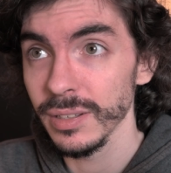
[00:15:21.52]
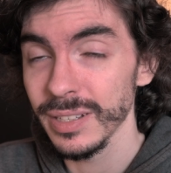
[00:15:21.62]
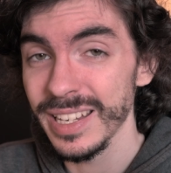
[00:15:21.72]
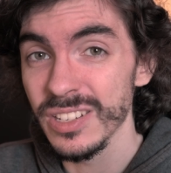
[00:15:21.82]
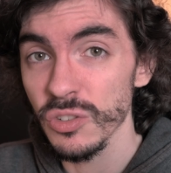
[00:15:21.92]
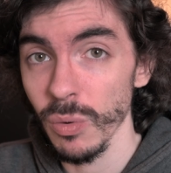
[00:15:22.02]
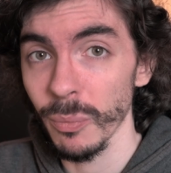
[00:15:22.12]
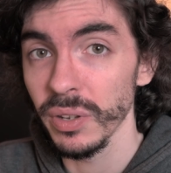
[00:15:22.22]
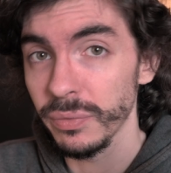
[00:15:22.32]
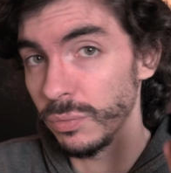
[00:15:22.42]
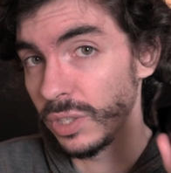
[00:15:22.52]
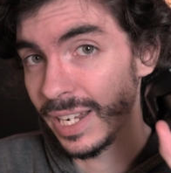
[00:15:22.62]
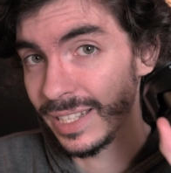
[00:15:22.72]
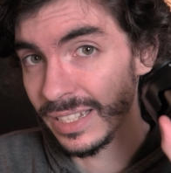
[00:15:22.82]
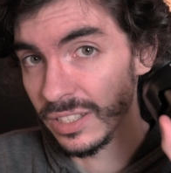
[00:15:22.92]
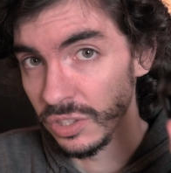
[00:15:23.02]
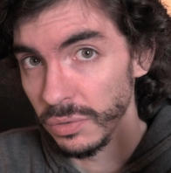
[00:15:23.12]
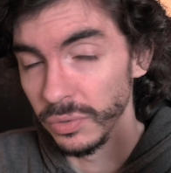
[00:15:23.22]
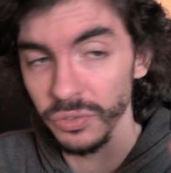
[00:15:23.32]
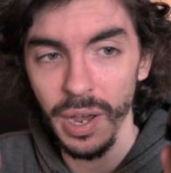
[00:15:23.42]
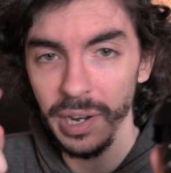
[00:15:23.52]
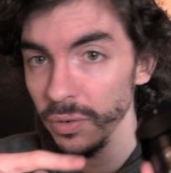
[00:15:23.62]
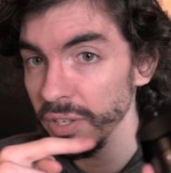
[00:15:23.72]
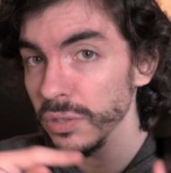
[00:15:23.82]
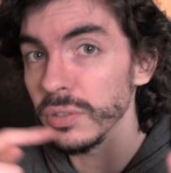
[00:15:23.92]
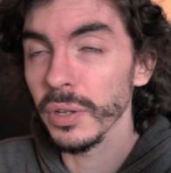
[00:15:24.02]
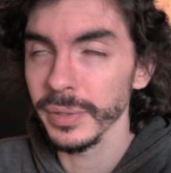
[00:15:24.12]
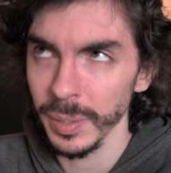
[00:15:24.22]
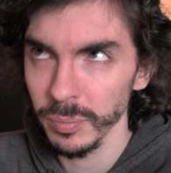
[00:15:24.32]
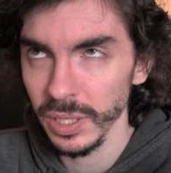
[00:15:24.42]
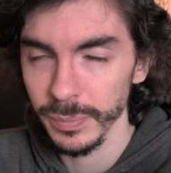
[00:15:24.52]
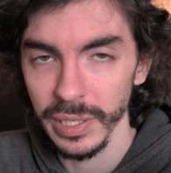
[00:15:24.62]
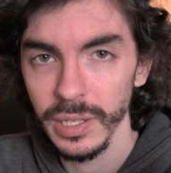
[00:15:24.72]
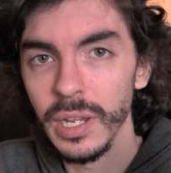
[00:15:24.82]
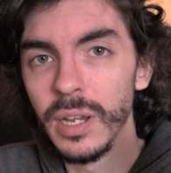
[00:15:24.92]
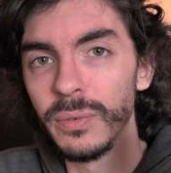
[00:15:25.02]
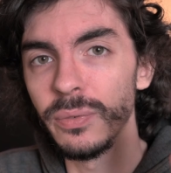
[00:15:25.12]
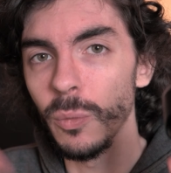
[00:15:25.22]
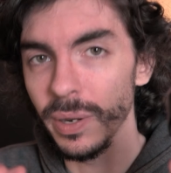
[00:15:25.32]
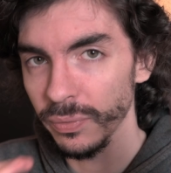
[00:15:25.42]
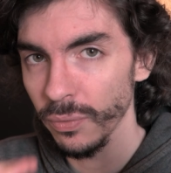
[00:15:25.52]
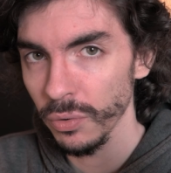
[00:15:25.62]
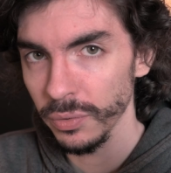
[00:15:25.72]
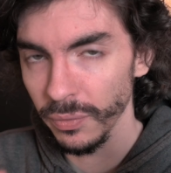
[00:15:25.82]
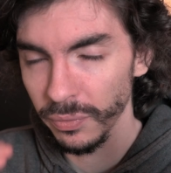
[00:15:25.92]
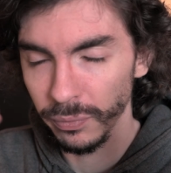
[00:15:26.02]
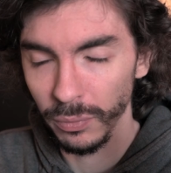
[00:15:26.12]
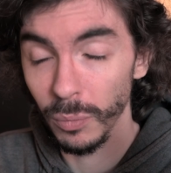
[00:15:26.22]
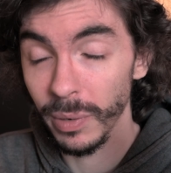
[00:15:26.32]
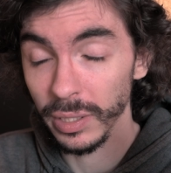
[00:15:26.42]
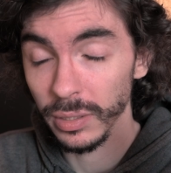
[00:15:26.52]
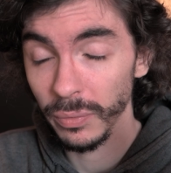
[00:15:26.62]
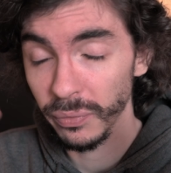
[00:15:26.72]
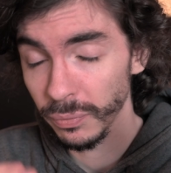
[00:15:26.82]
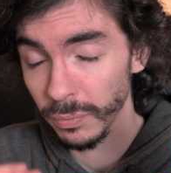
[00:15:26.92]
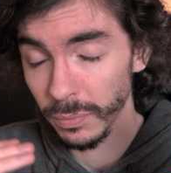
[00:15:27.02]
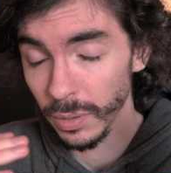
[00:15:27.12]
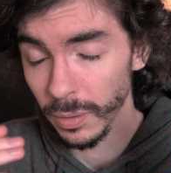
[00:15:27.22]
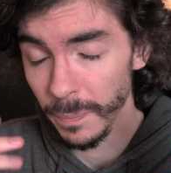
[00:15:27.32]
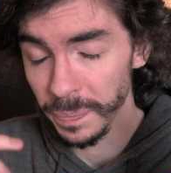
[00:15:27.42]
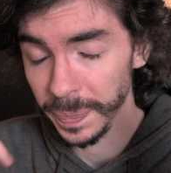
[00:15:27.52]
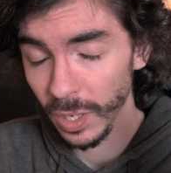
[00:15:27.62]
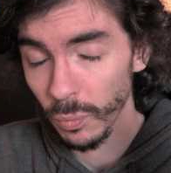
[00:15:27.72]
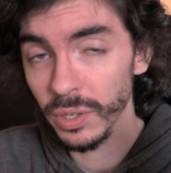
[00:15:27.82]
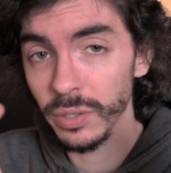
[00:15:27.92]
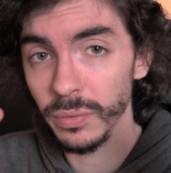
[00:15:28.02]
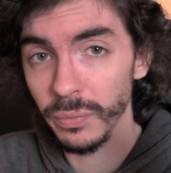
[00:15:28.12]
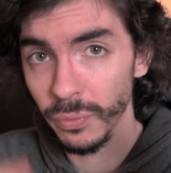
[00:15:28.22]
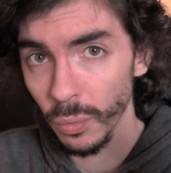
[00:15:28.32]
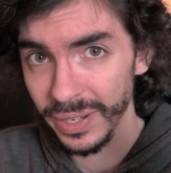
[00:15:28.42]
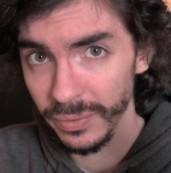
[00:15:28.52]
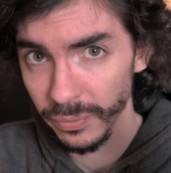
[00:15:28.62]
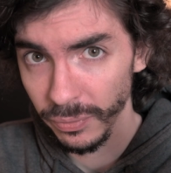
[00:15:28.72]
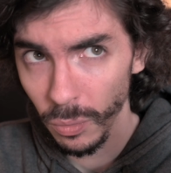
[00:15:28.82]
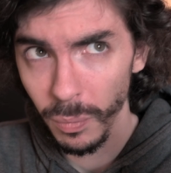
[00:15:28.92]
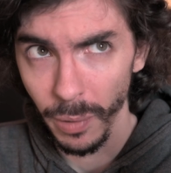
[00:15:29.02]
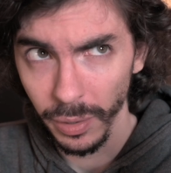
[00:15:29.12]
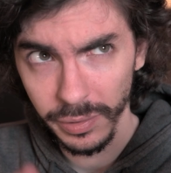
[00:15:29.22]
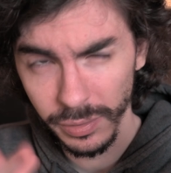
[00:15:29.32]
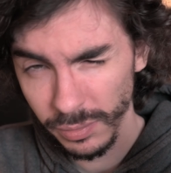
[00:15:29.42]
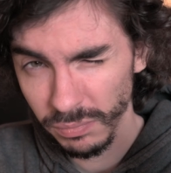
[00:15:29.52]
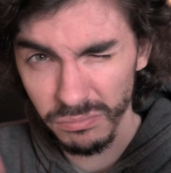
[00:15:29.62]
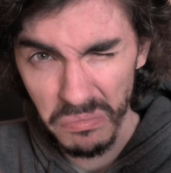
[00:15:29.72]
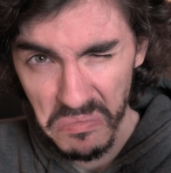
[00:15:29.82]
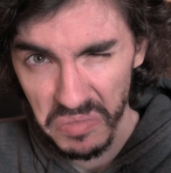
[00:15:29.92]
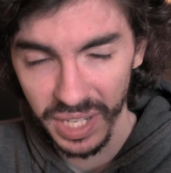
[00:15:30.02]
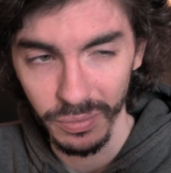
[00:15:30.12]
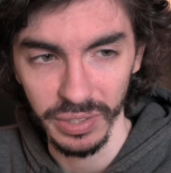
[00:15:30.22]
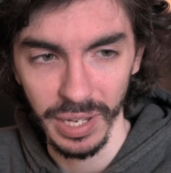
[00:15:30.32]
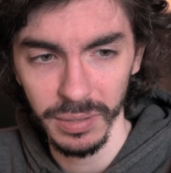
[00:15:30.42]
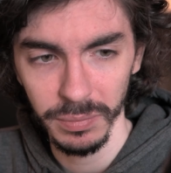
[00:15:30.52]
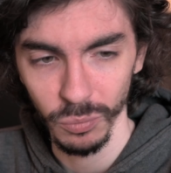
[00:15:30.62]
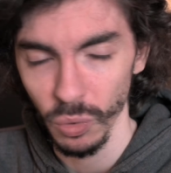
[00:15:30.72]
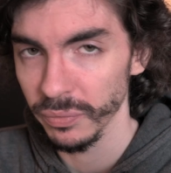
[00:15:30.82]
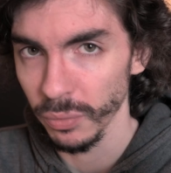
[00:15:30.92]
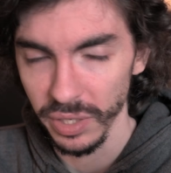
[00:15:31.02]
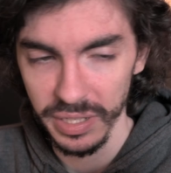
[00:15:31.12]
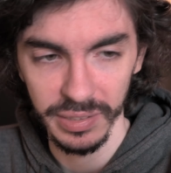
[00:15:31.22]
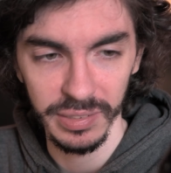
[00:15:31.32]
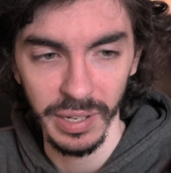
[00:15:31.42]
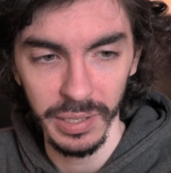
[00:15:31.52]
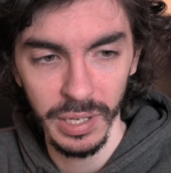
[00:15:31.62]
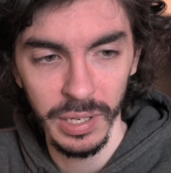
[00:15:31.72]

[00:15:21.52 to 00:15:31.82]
in trouble if you want to get it used. I got it used on MPB for about 144 bucks, give or take, 140 let's say.